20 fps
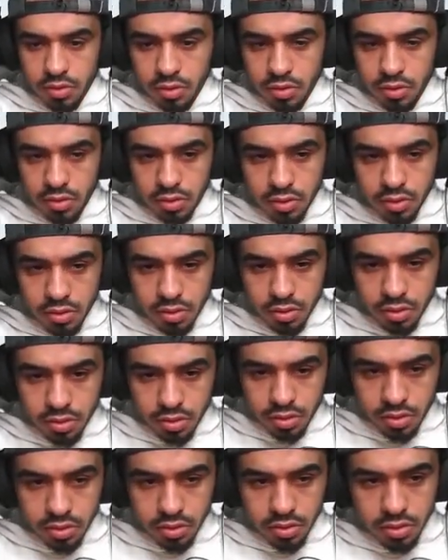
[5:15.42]

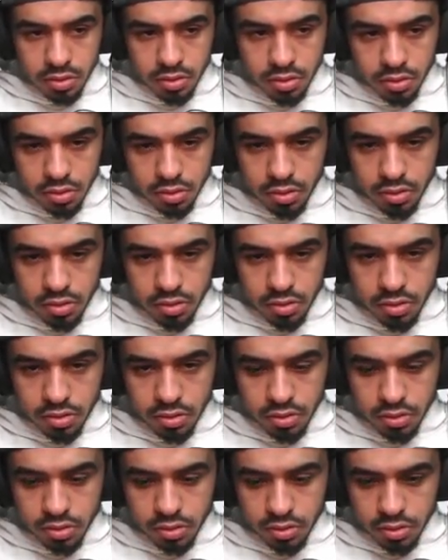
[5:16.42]

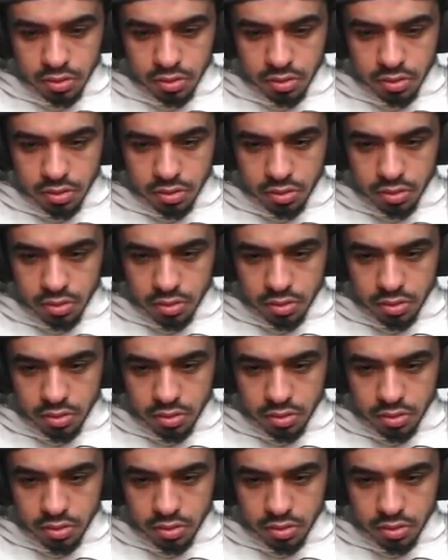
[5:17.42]
Nobody speaks.